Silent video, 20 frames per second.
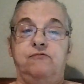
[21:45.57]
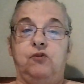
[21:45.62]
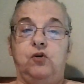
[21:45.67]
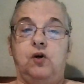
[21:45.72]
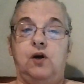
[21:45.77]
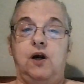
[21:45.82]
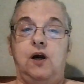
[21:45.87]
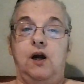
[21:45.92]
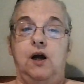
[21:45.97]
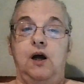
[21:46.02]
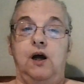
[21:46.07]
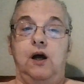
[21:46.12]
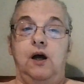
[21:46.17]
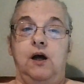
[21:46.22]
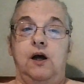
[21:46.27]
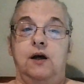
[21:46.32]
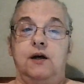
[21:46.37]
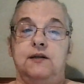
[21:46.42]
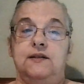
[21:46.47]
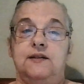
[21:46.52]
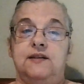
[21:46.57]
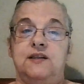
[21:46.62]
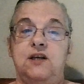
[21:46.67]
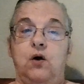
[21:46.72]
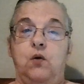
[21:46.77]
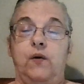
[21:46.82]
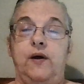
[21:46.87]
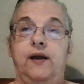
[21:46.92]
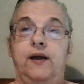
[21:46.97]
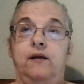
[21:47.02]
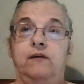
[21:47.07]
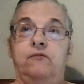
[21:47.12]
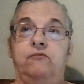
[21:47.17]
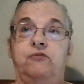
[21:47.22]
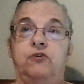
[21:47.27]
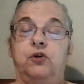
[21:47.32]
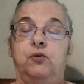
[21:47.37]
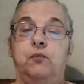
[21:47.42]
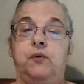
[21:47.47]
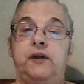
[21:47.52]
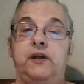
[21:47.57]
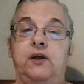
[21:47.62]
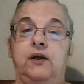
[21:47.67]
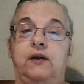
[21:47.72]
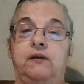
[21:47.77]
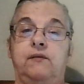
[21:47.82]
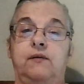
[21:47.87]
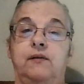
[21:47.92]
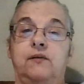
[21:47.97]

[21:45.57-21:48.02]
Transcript: for sewing for when you